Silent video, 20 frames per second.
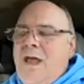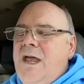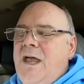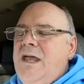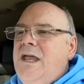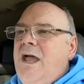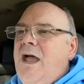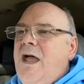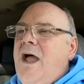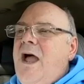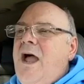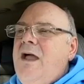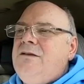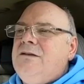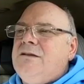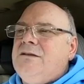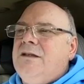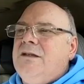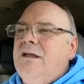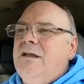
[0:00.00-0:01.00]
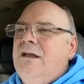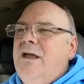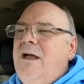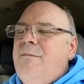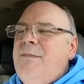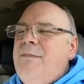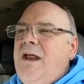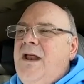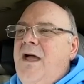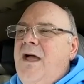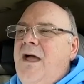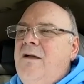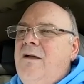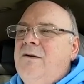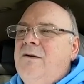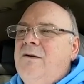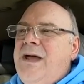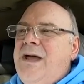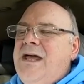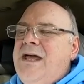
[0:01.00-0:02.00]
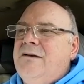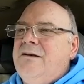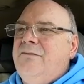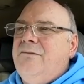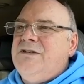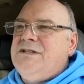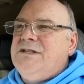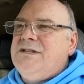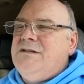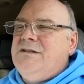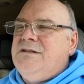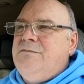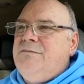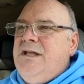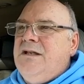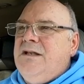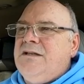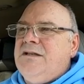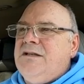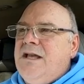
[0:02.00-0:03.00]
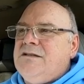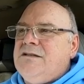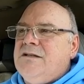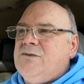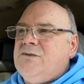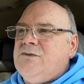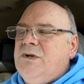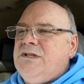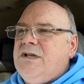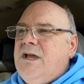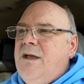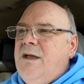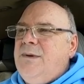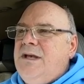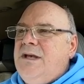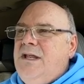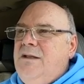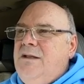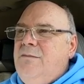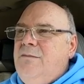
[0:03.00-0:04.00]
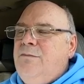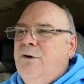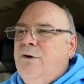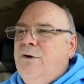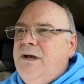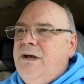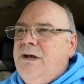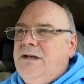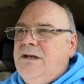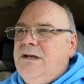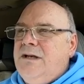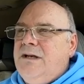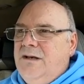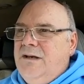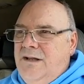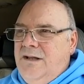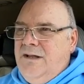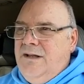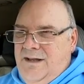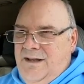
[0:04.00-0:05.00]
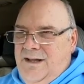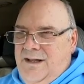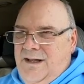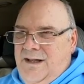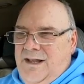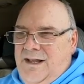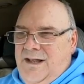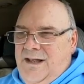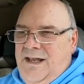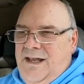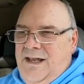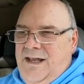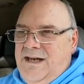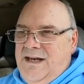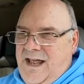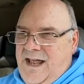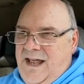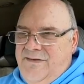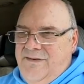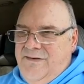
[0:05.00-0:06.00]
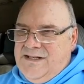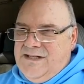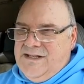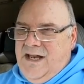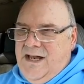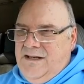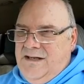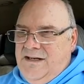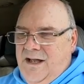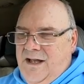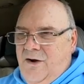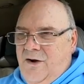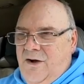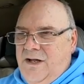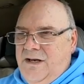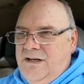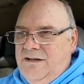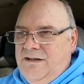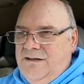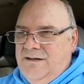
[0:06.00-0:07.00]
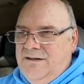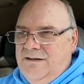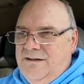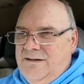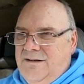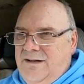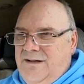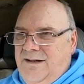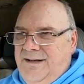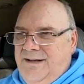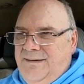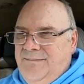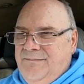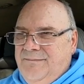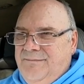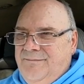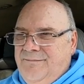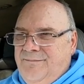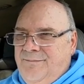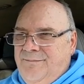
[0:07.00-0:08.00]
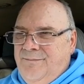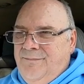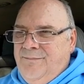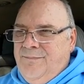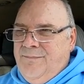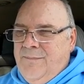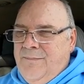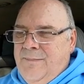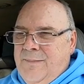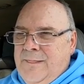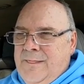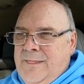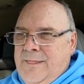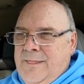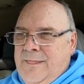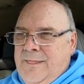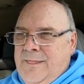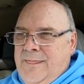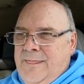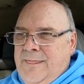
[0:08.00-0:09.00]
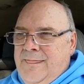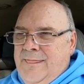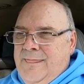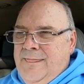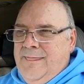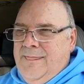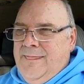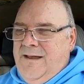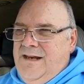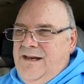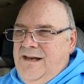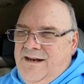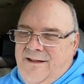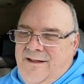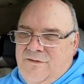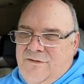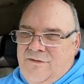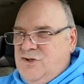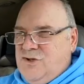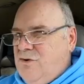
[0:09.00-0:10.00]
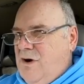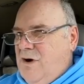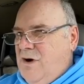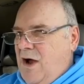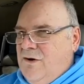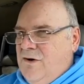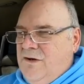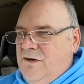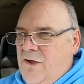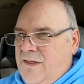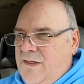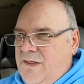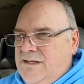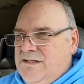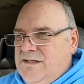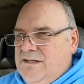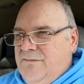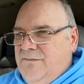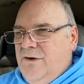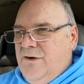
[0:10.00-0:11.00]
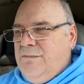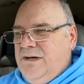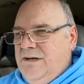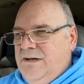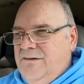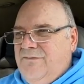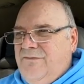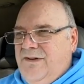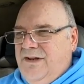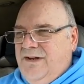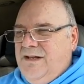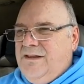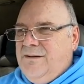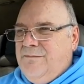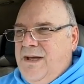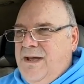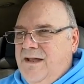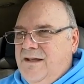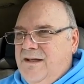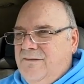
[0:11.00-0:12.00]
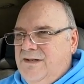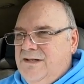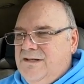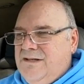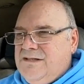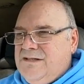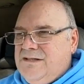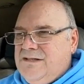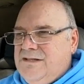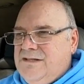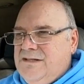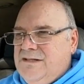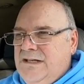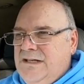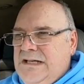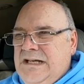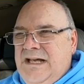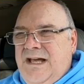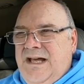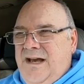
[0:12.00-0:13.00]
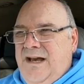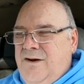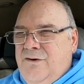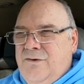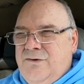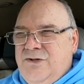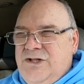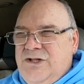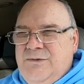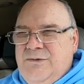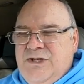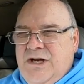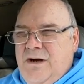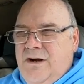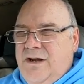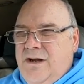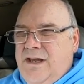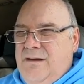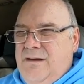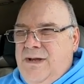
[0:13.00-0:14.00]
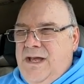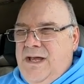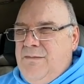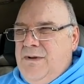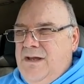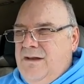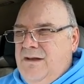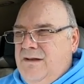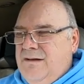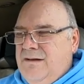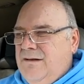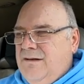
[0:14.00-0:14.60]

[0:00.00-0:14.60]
Yeah, Matt visited me in Texas one time, and he brought it. He didn't have his cutting deck on, and he didn't have the shroud and all that stuff on, but it fit in the back of his, I don't know, Jeep Cherokee maybe.